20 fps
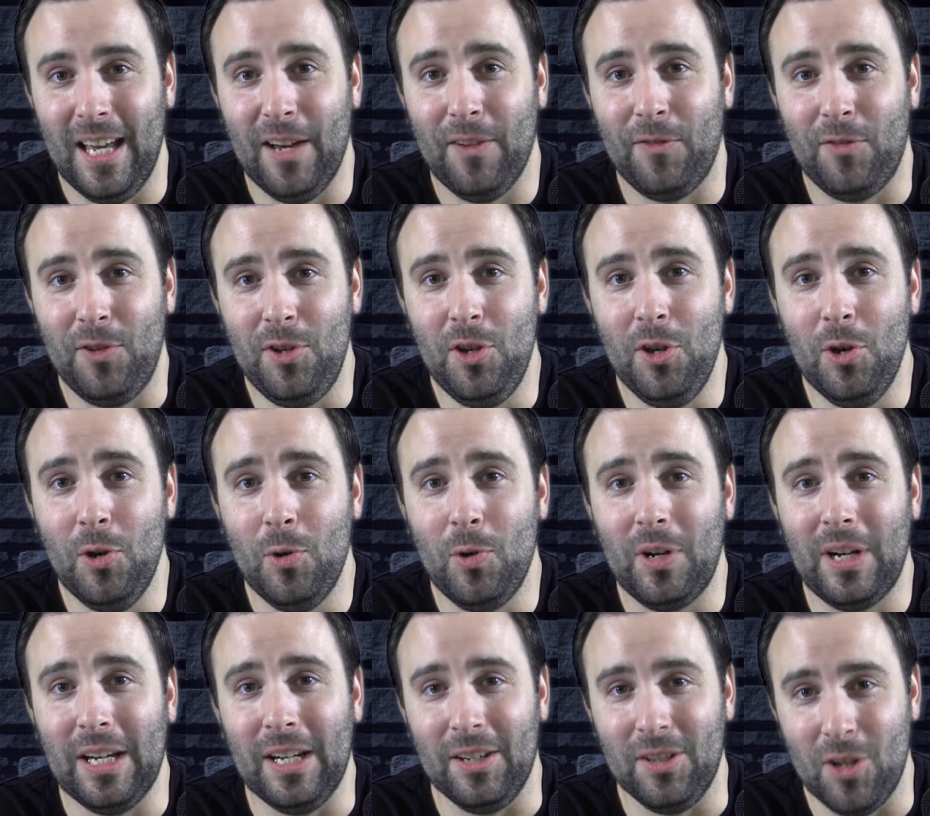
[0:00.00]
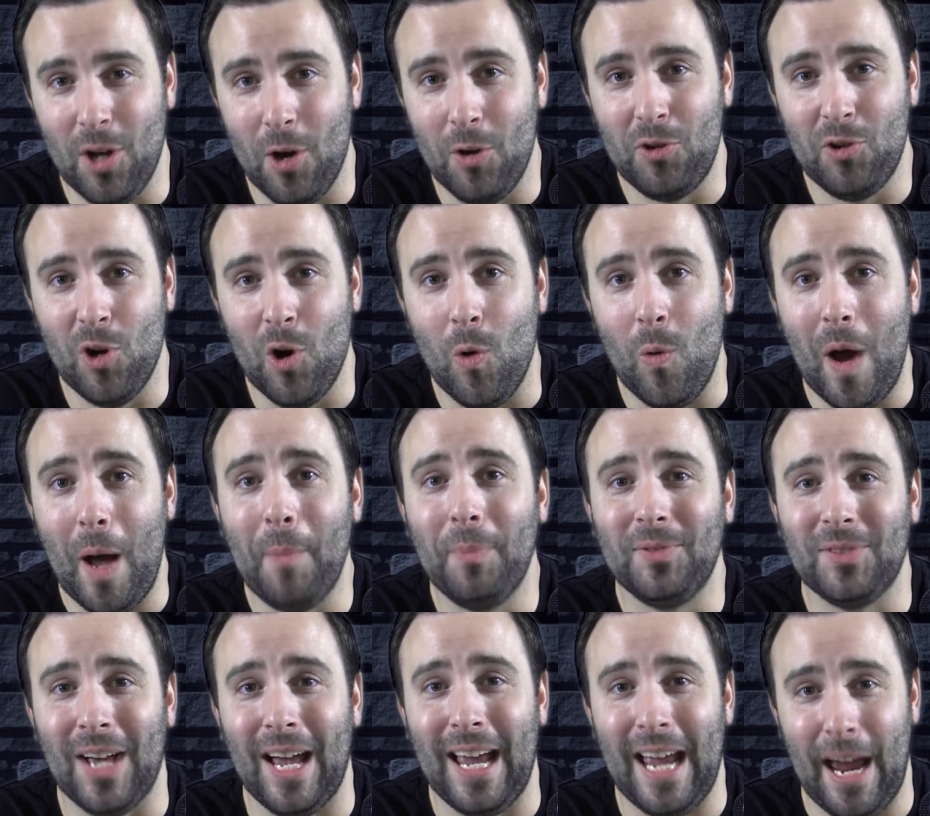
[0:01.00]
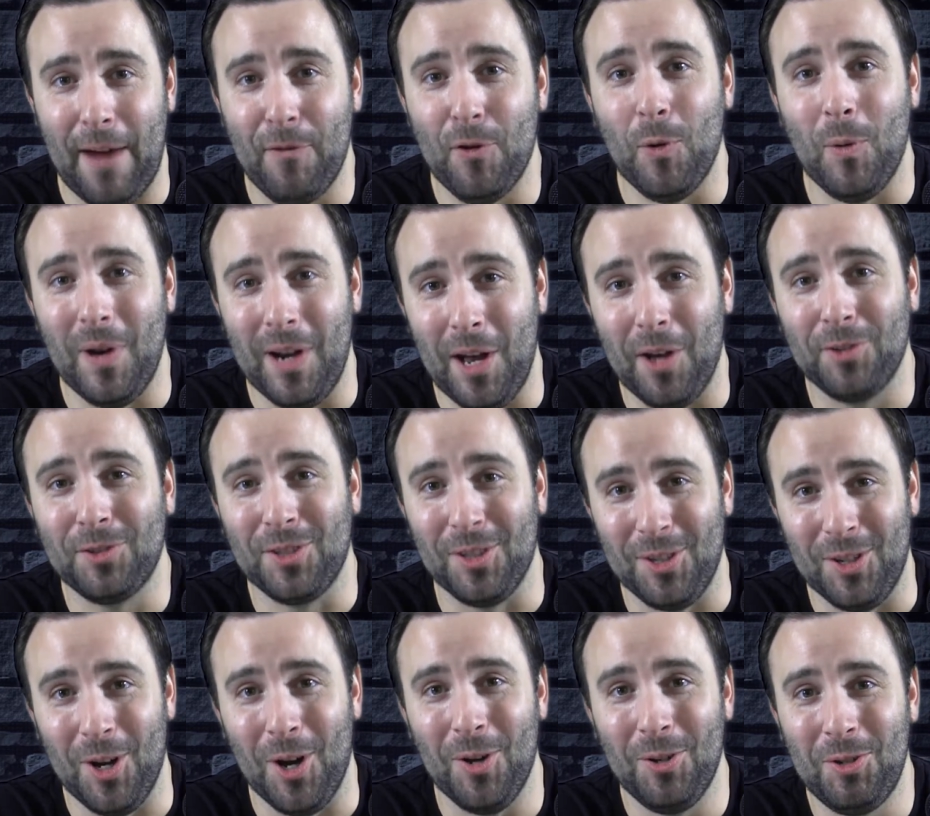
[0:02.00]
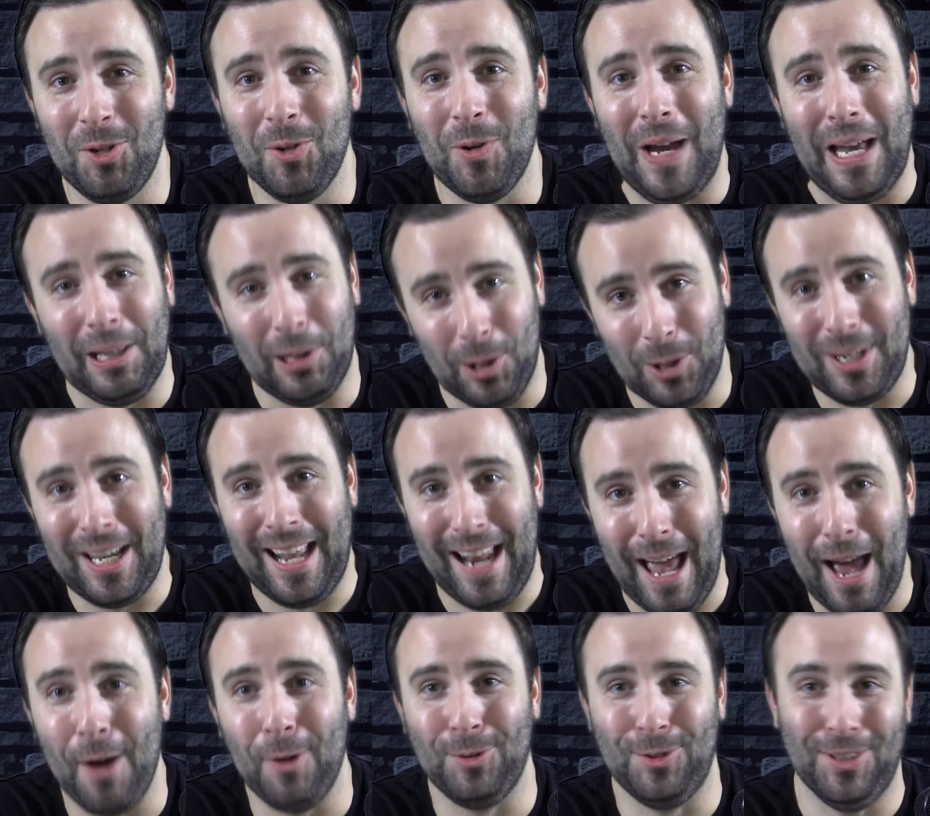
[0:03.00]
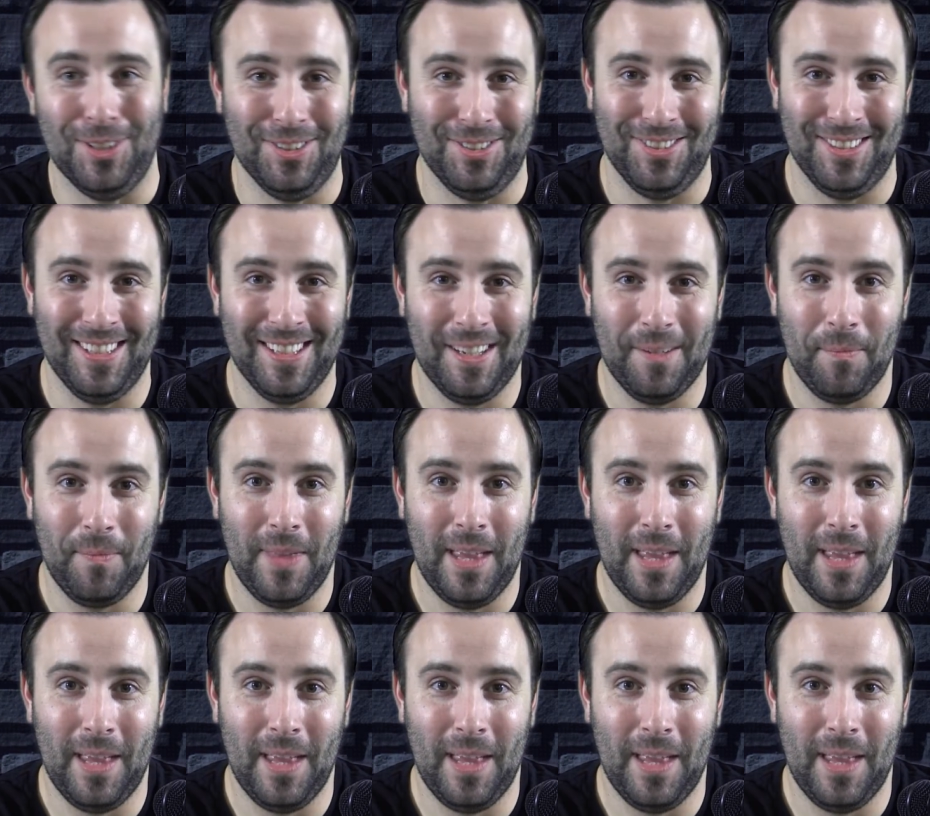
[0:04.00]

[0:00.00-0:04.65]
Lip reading: if you can go to a website everyone else can go to and look at houses.